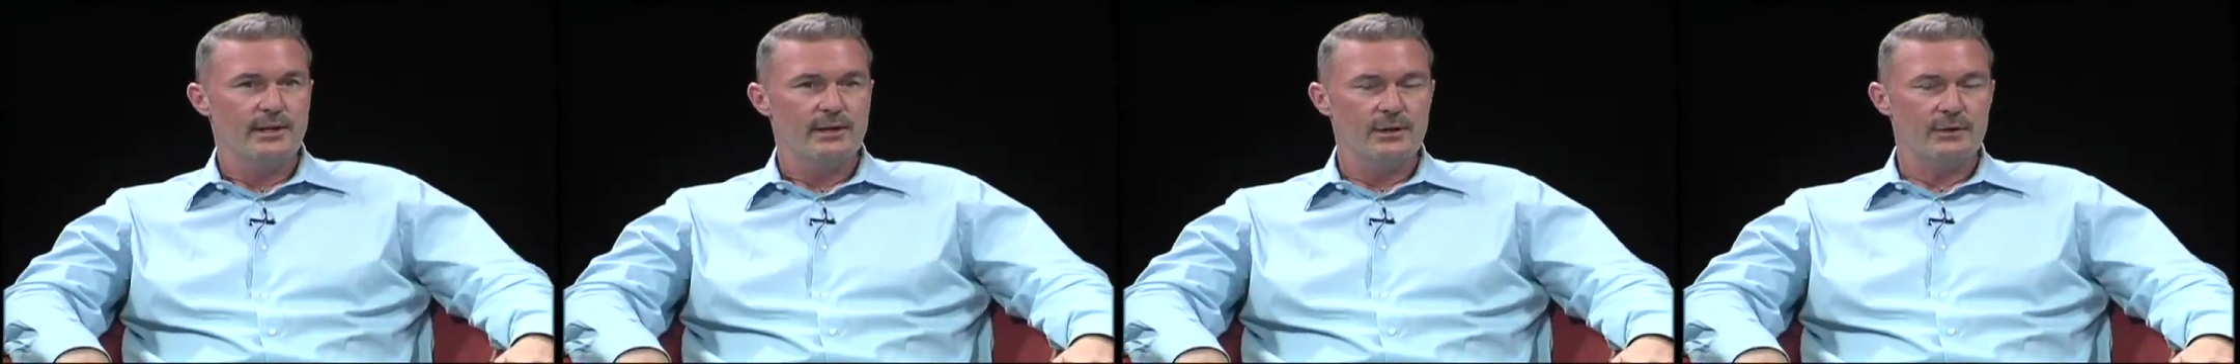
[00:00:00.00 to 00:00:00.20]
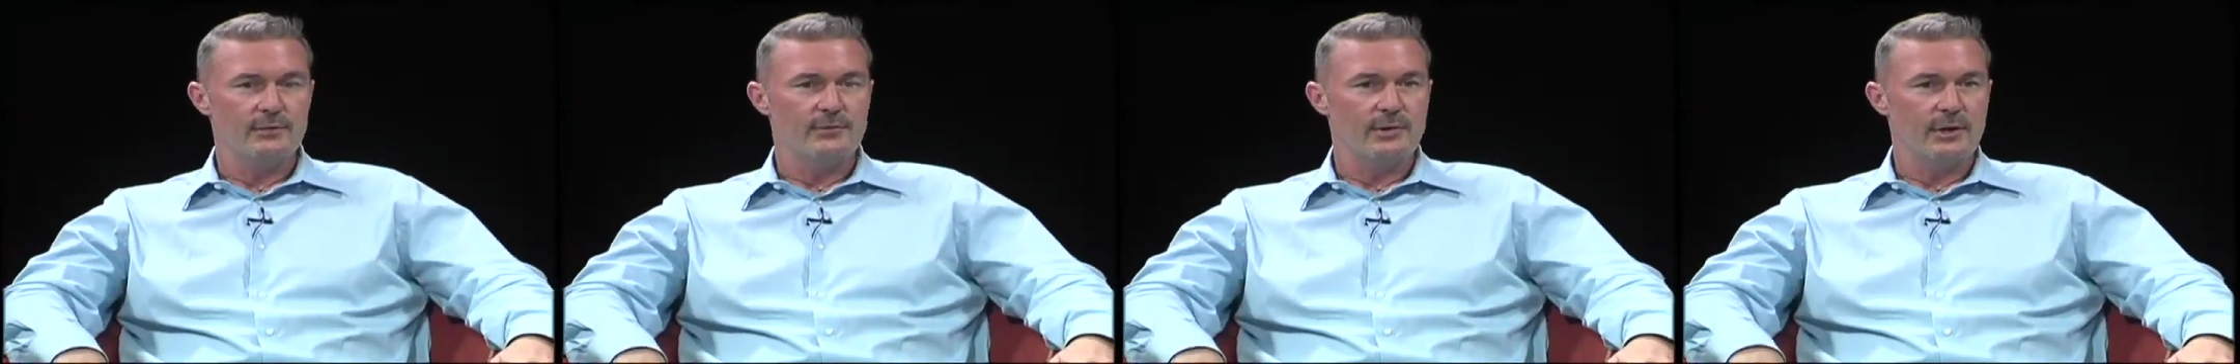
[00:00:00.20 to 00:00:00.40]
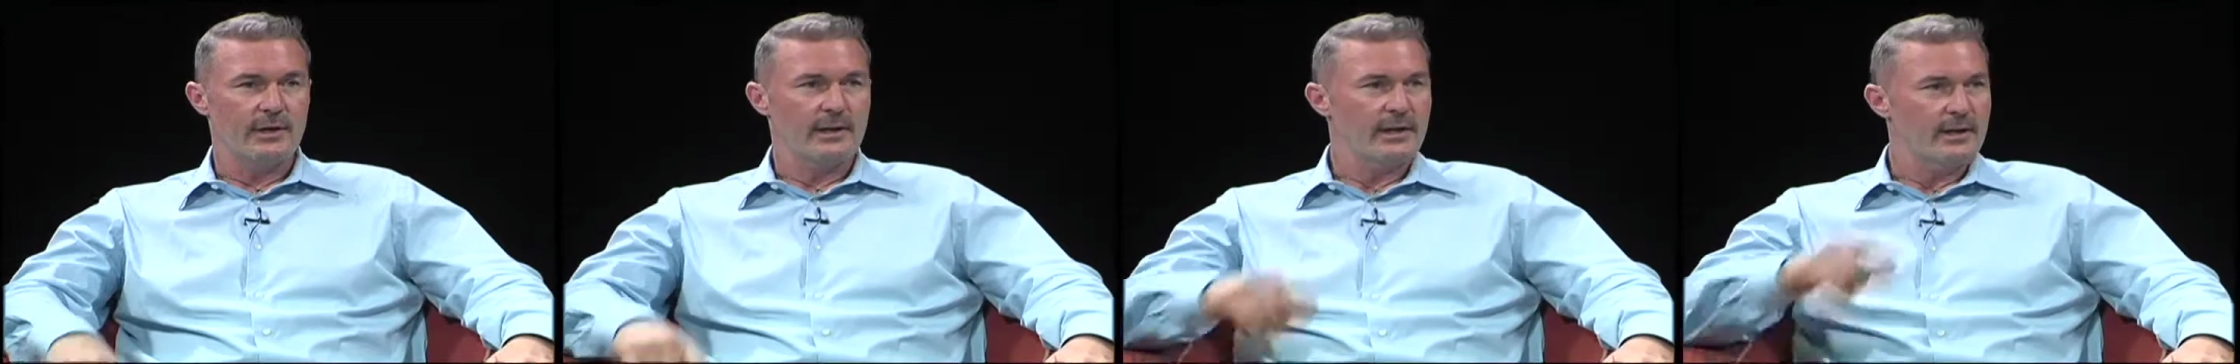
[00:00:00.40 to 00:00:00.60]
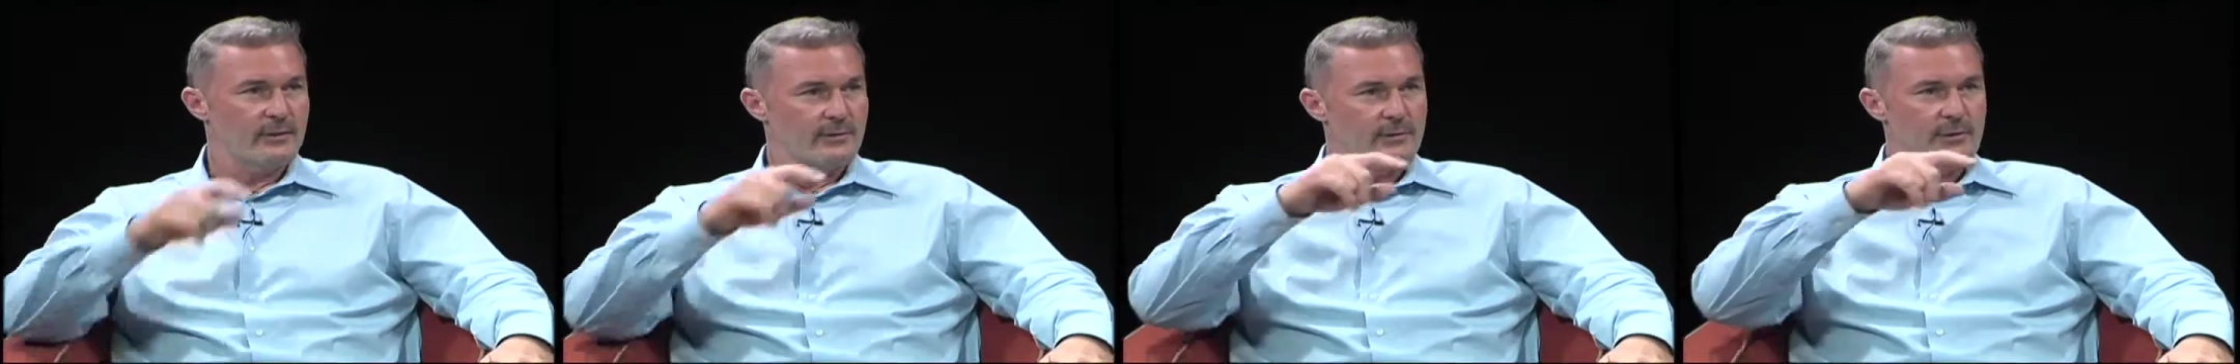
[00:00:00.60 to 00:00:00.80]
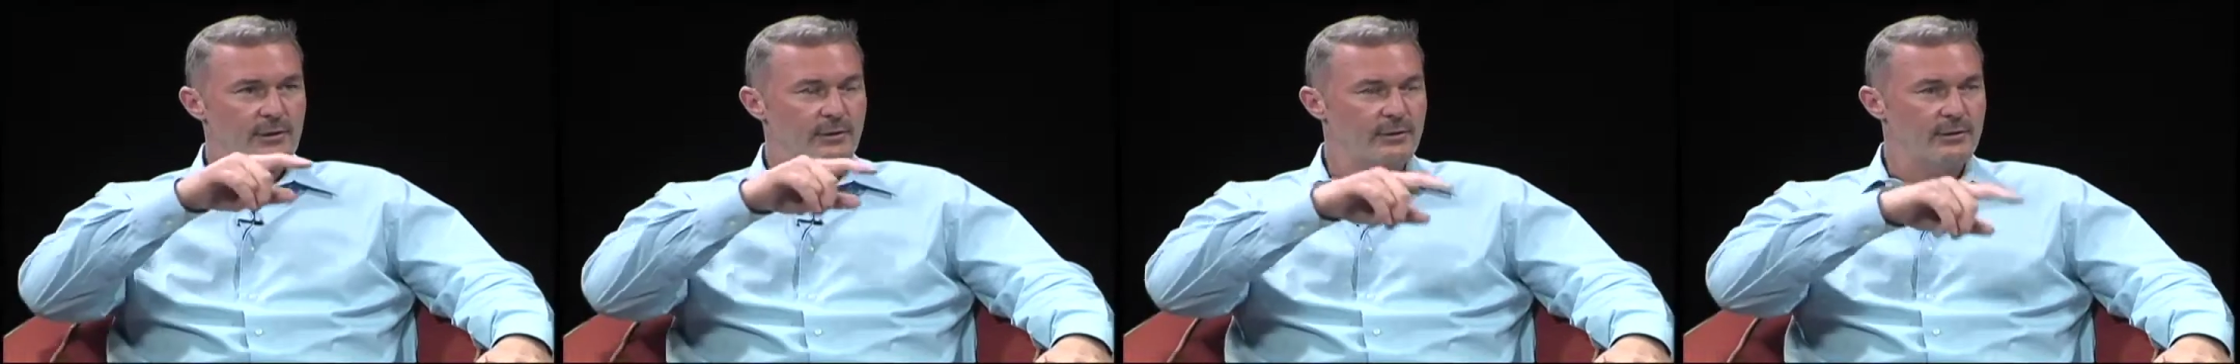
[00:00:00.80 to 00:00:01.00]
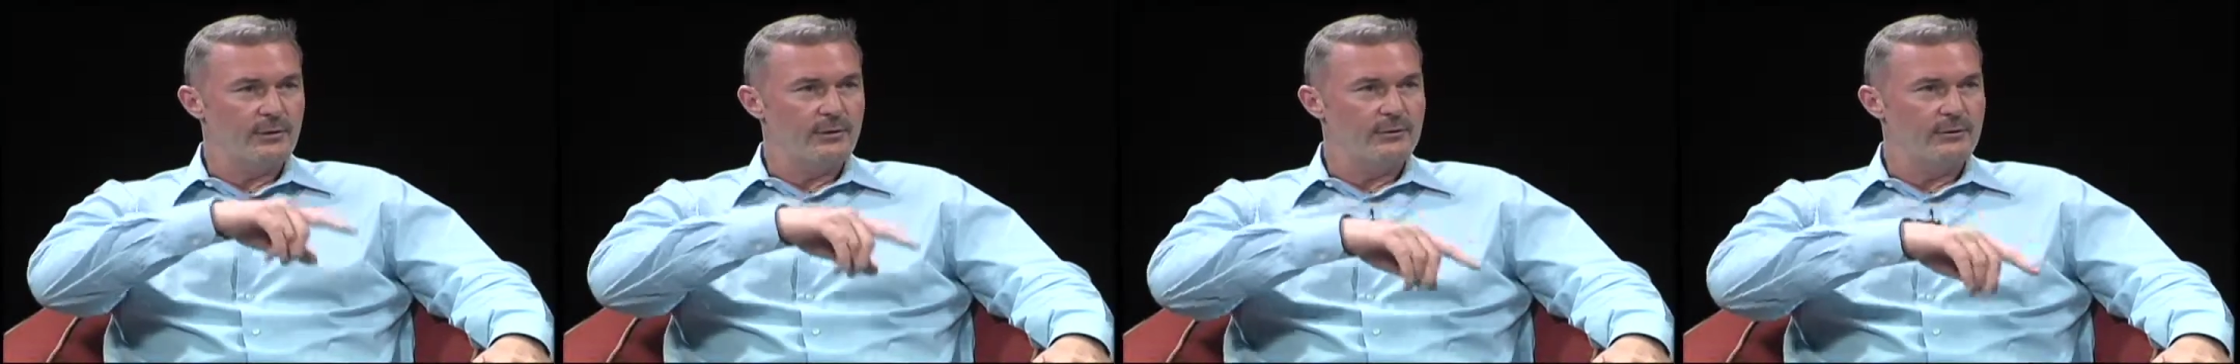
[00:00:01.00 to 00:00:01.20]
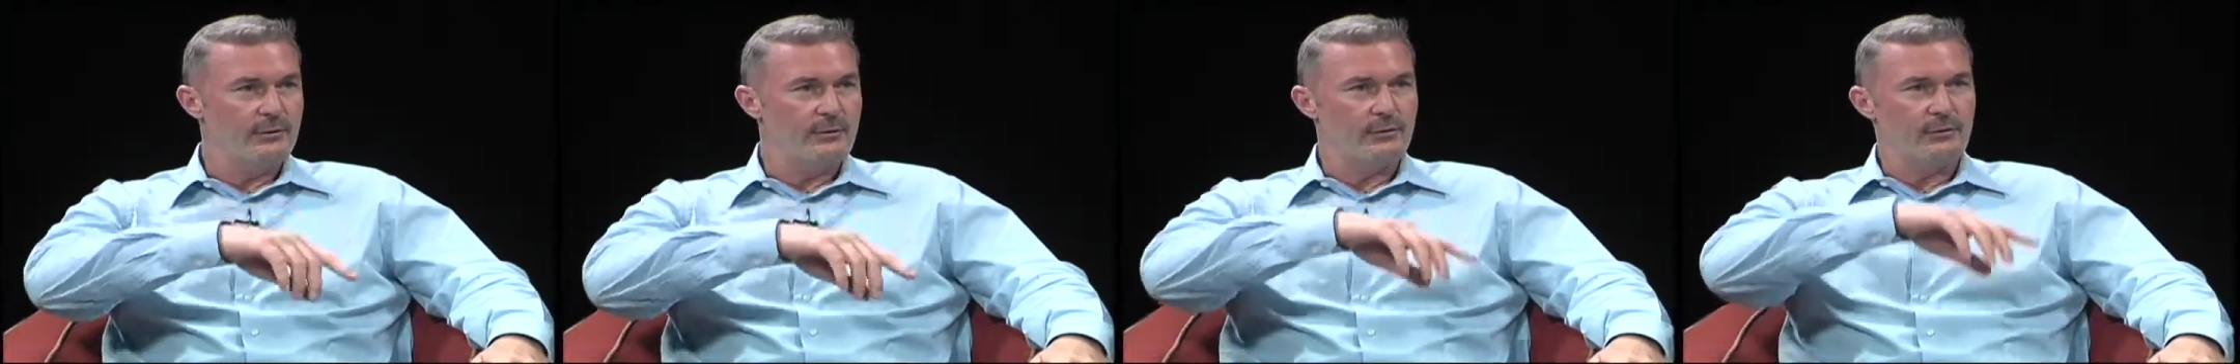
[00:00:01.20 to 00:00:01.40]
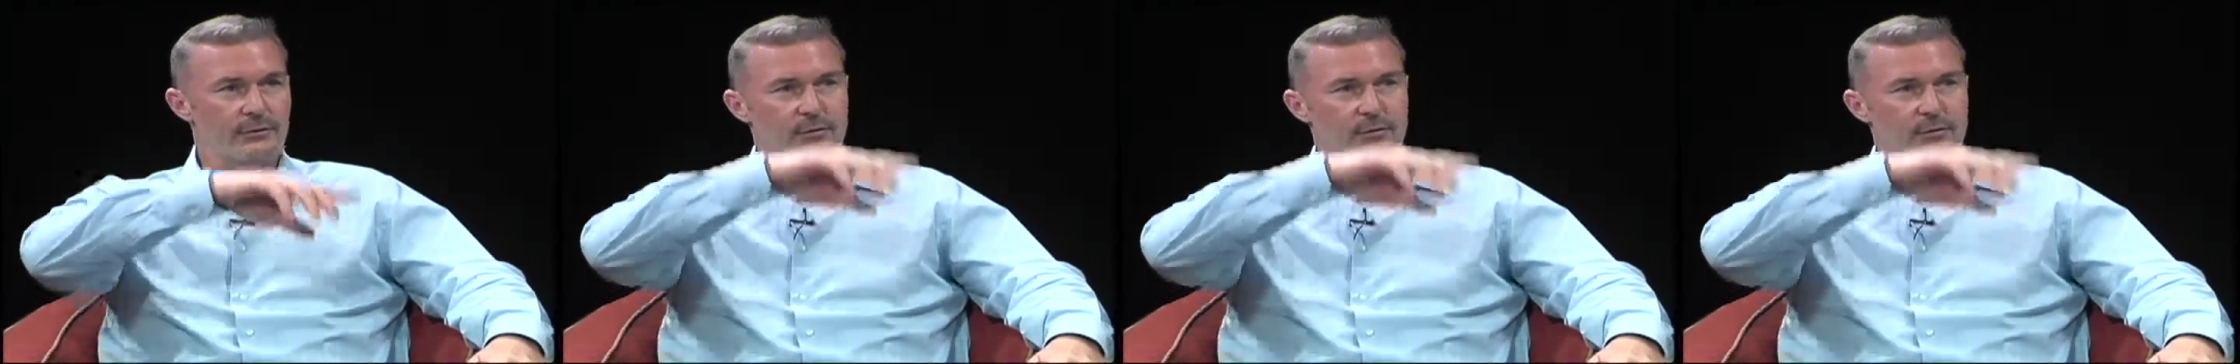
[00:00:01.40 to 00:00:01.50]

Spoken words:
you've got to get there's